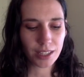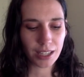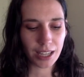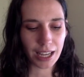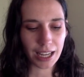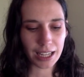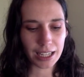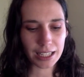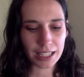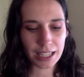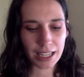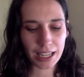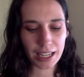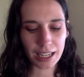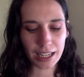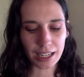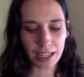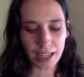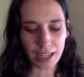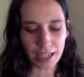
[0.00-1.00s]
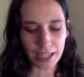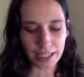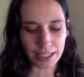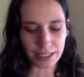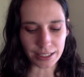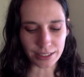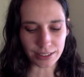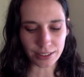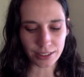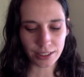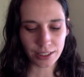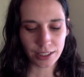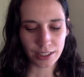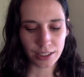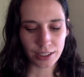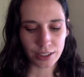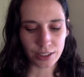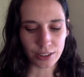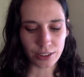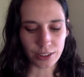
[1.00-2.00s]
And again,
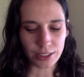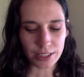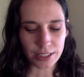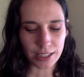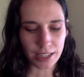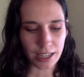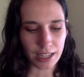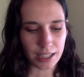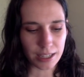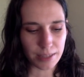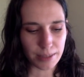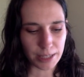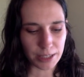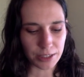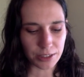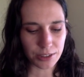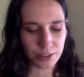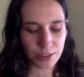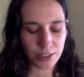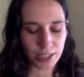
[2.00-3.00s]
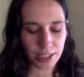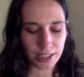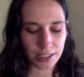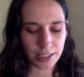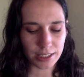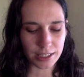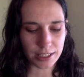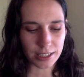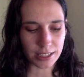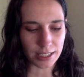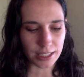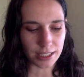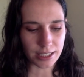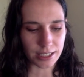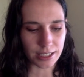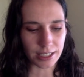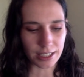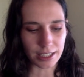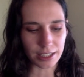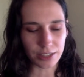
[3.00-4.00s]
this card is about your strength and such,
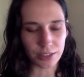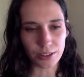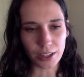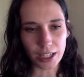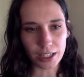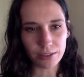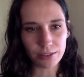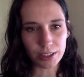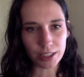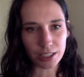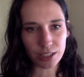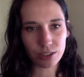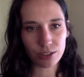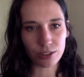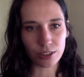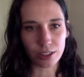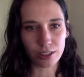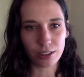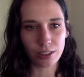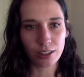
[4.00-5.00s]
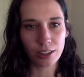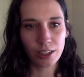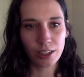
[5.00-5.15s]
and like you are a really strong